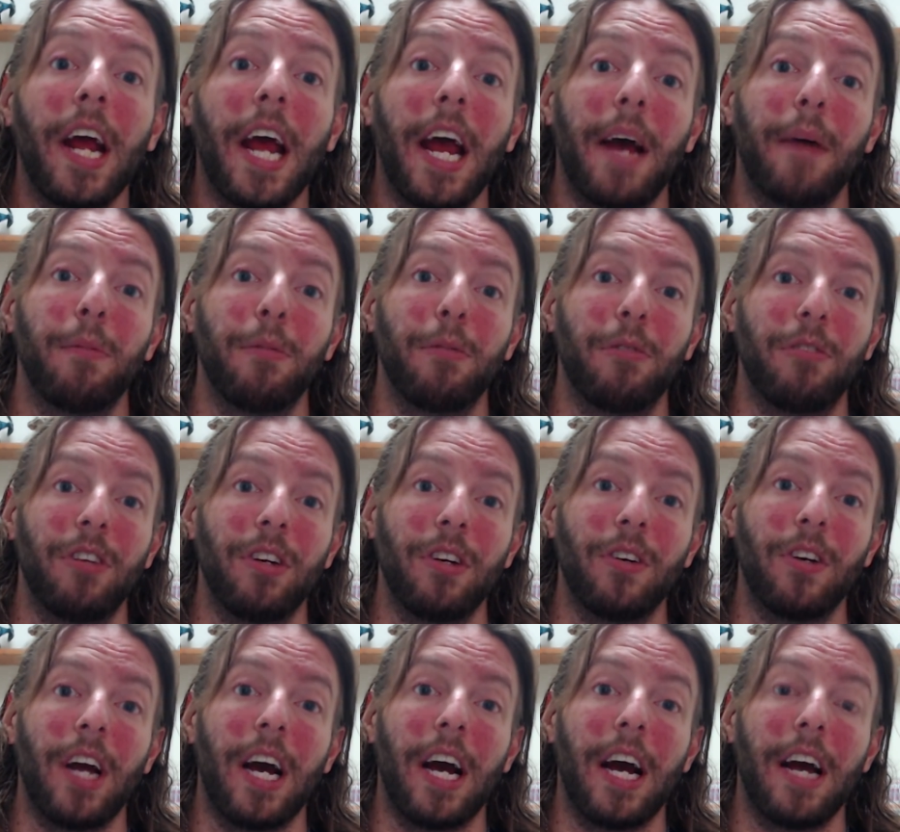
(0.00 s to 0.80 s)
and we'll see
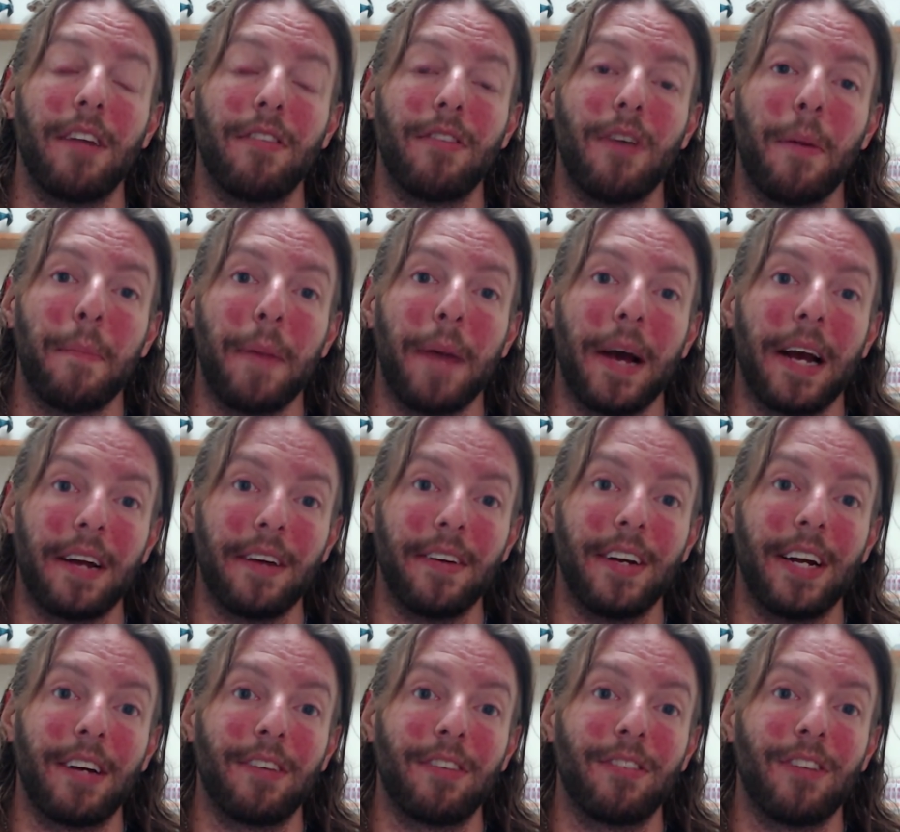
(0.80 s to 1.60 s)
you guys back here
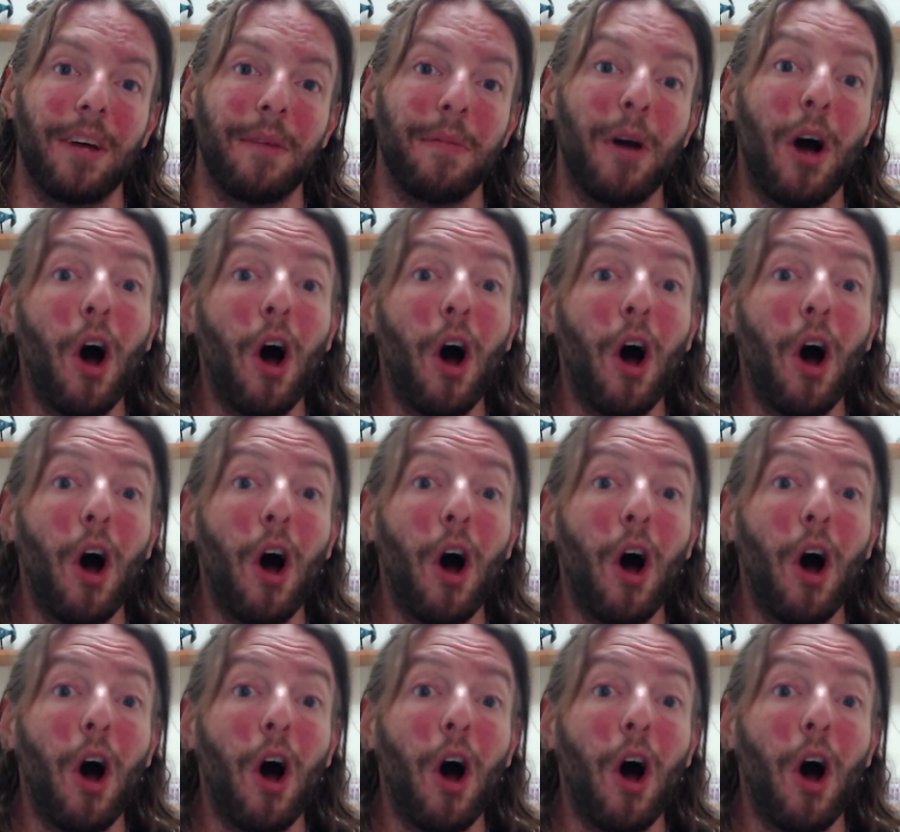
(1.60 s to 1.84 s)
next time.